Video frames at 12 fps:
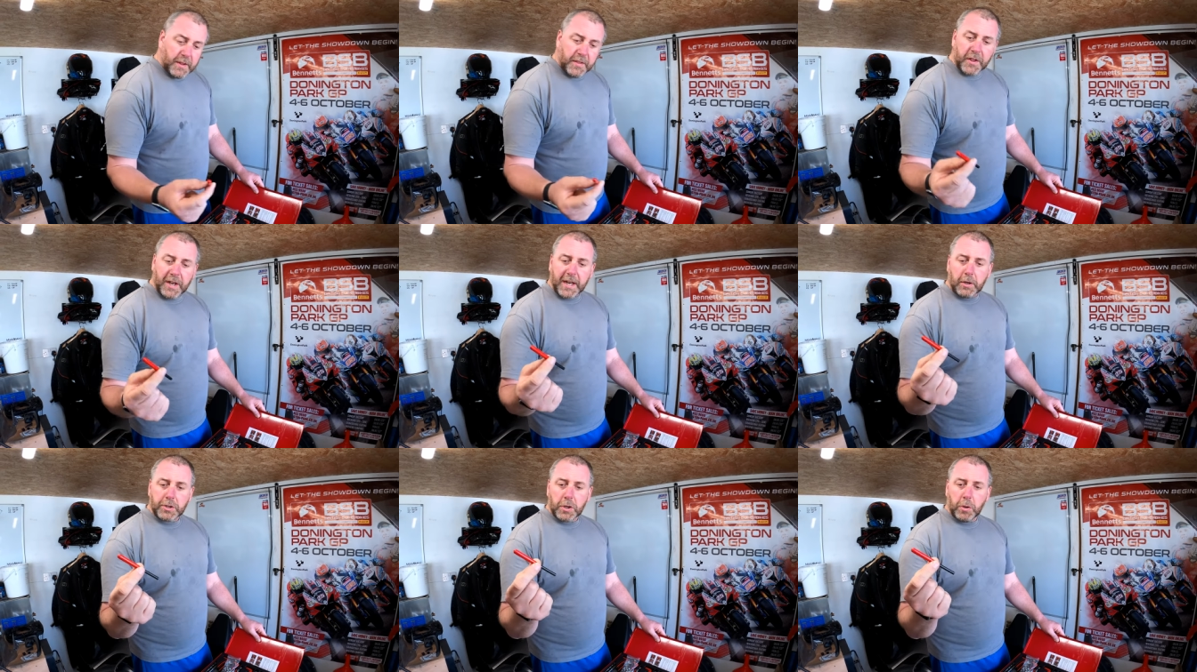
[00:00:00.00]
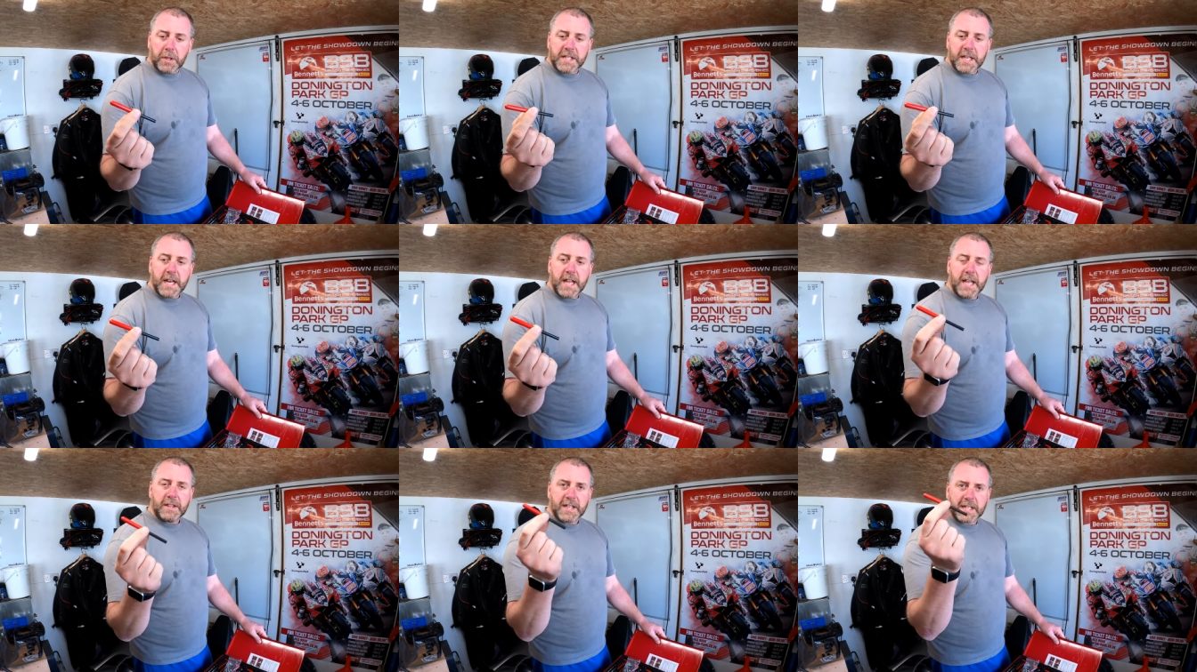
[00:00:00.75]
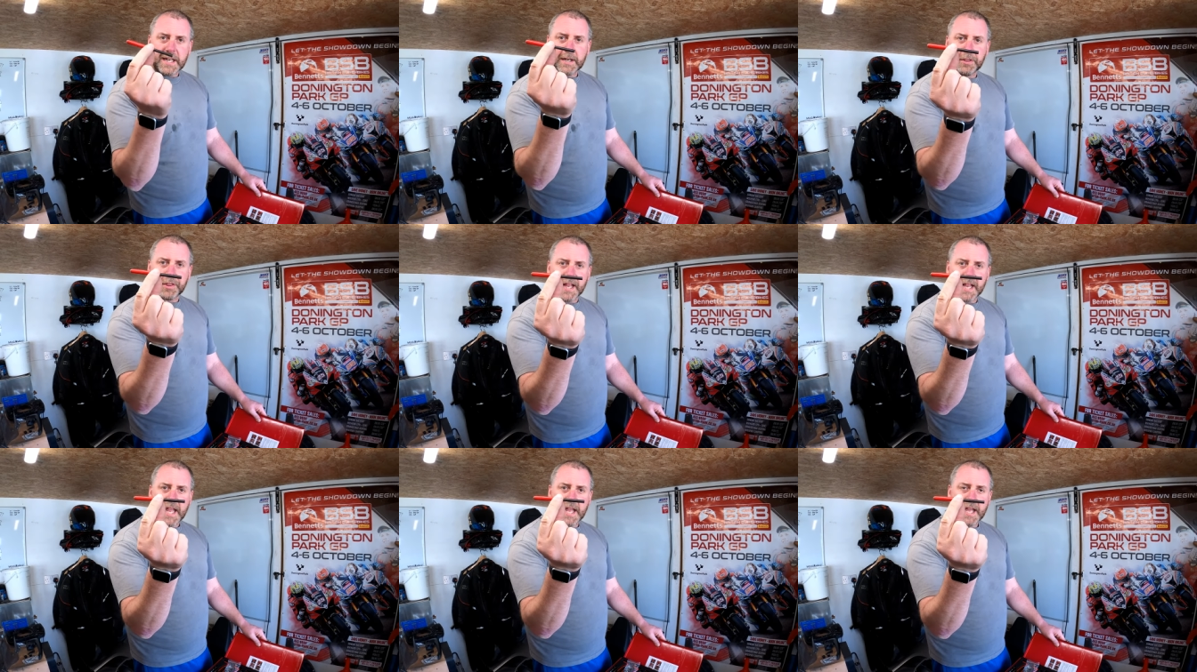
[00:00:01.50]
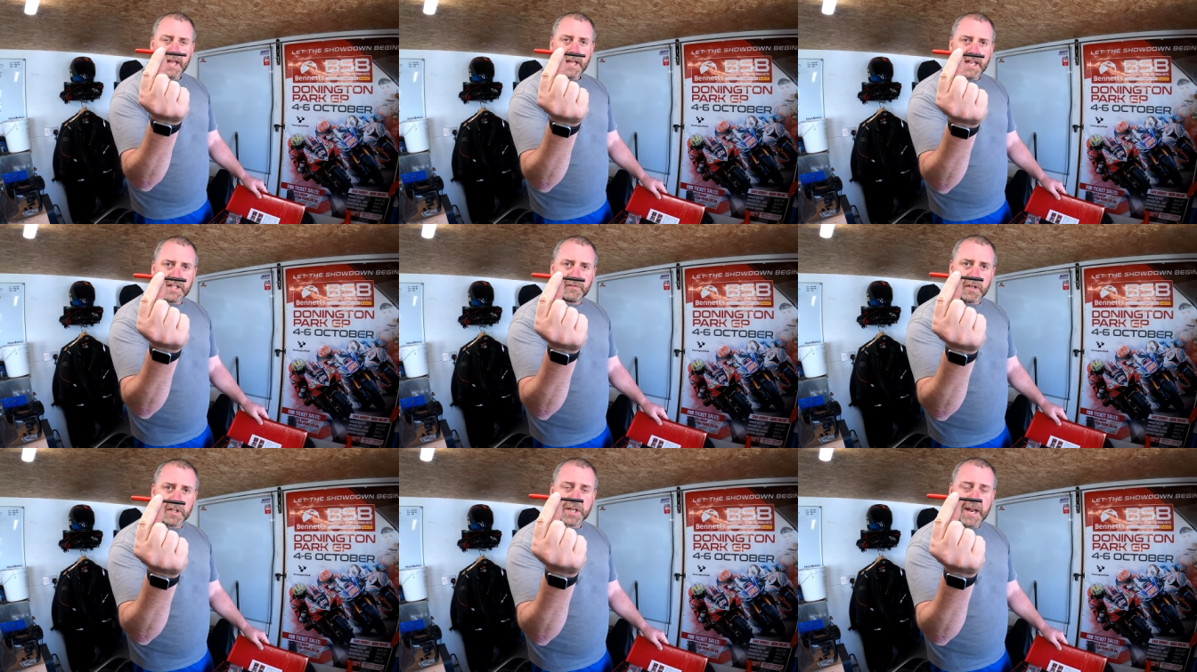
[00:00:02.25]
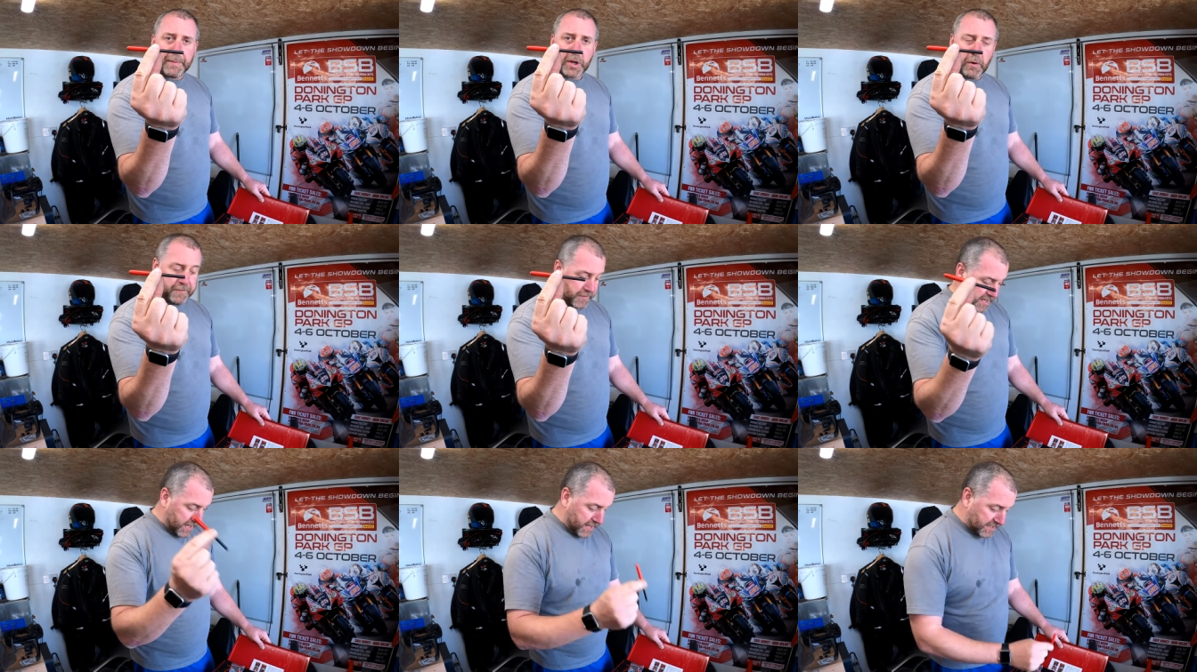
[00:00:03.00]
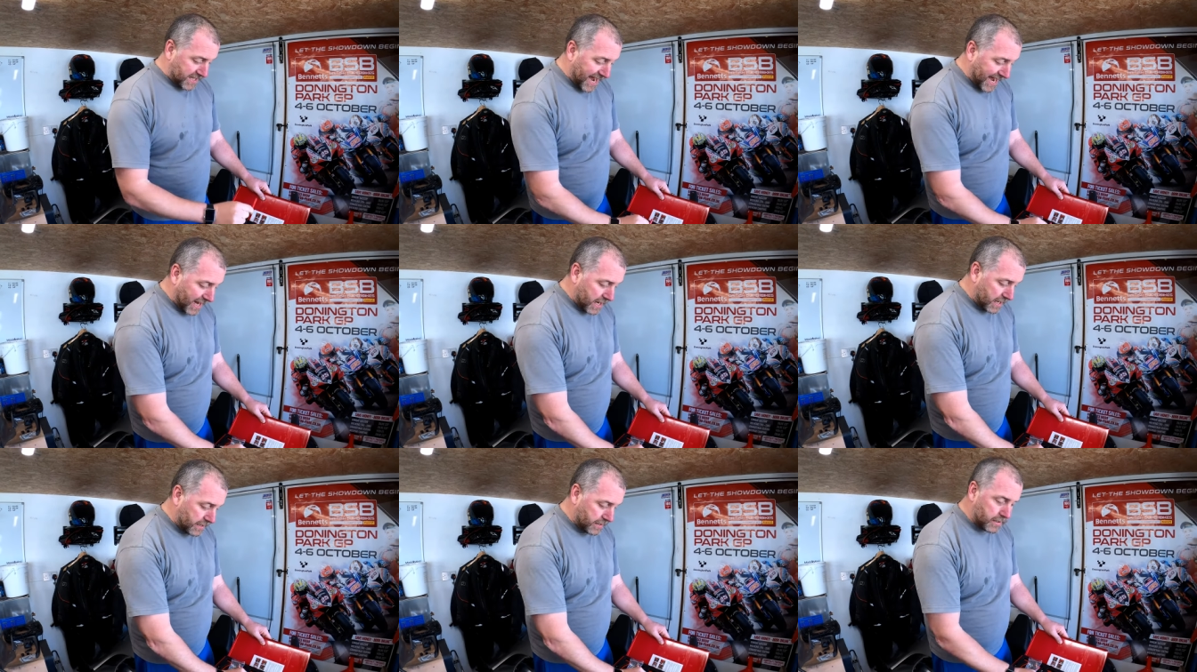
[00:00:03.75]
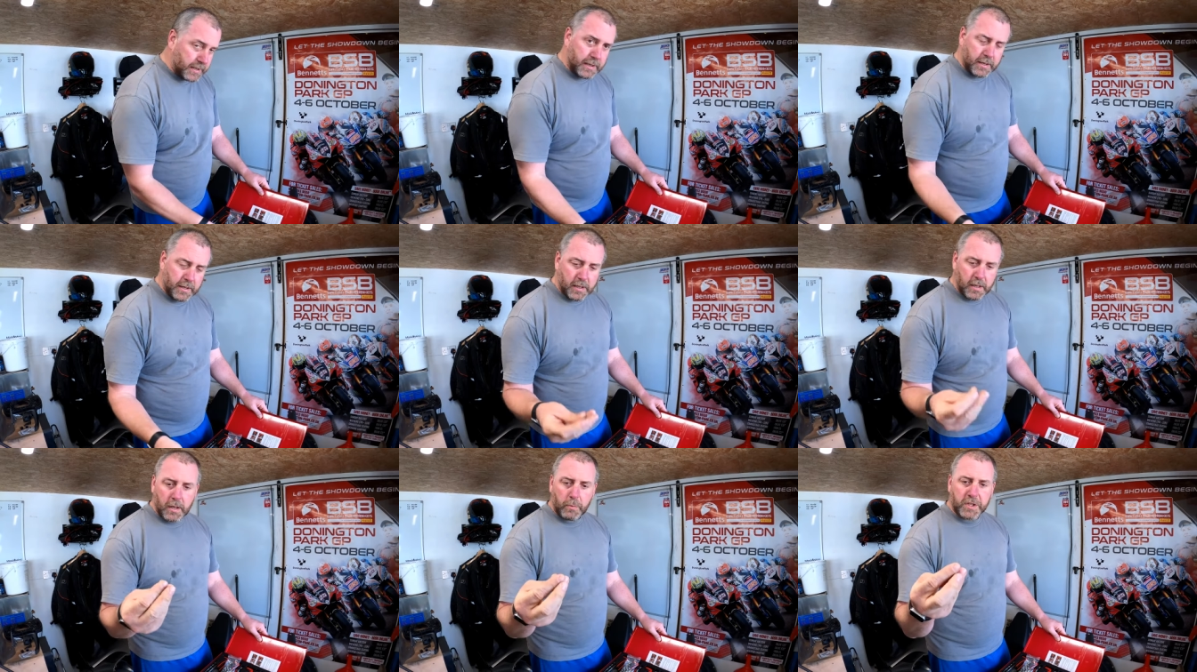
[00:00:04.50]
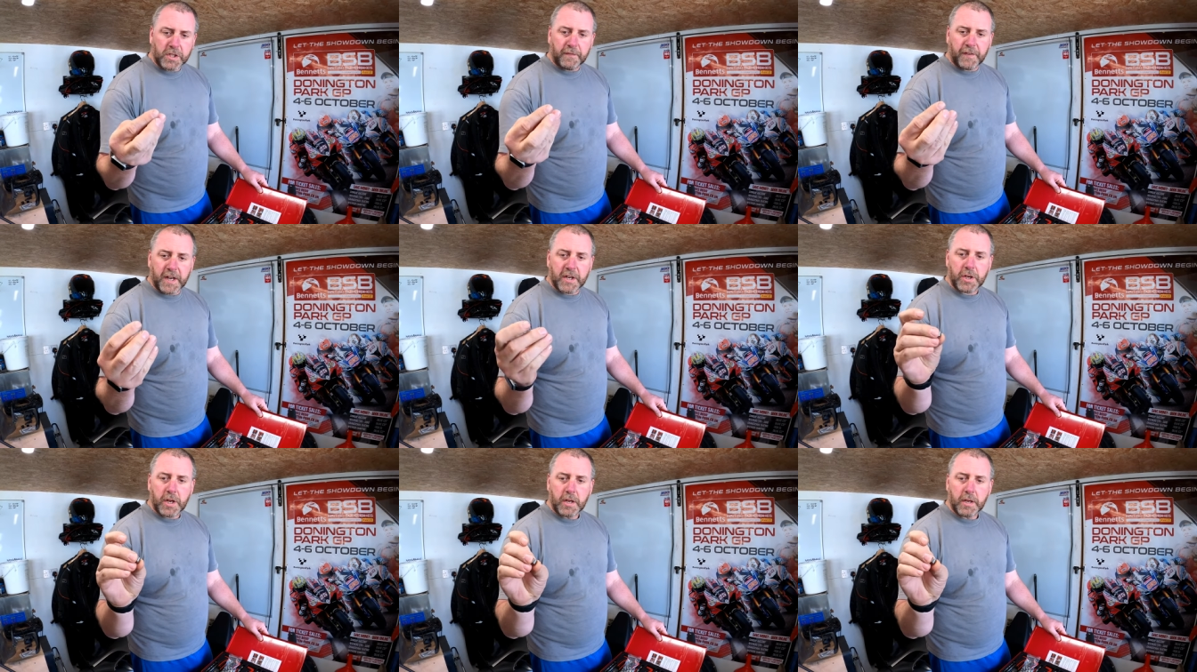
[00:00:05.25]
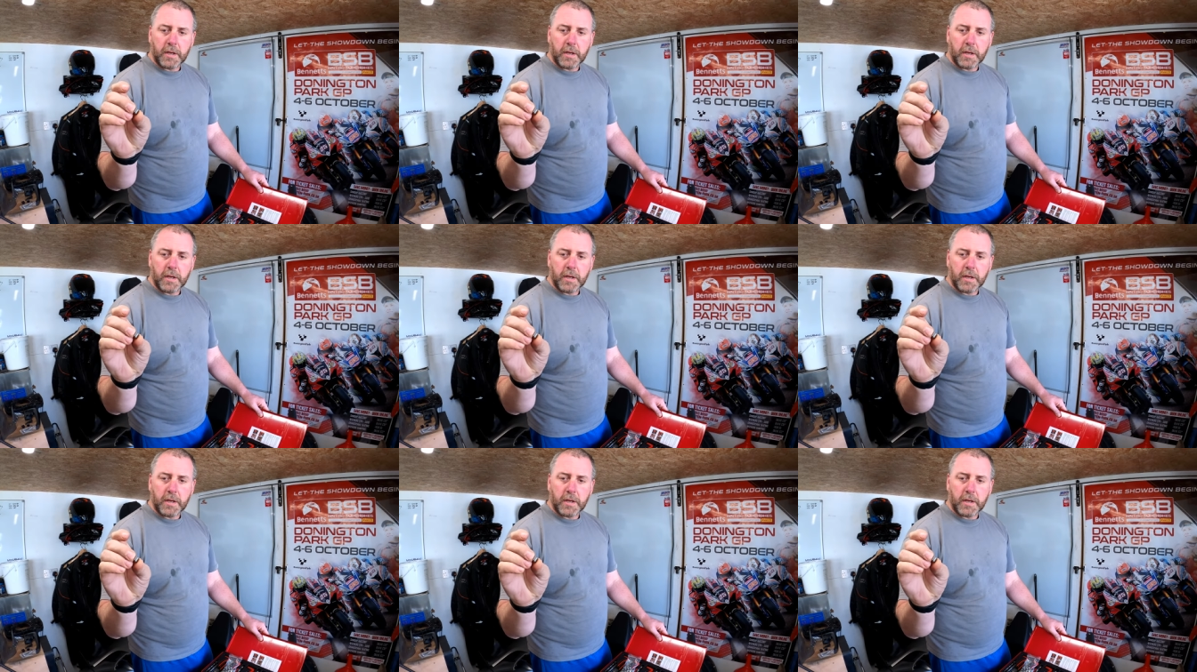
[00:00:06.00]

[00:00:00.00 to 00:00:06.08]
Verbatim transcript: The other little tool that's in here, this little thing here, is for snapping off the tang once you've finished.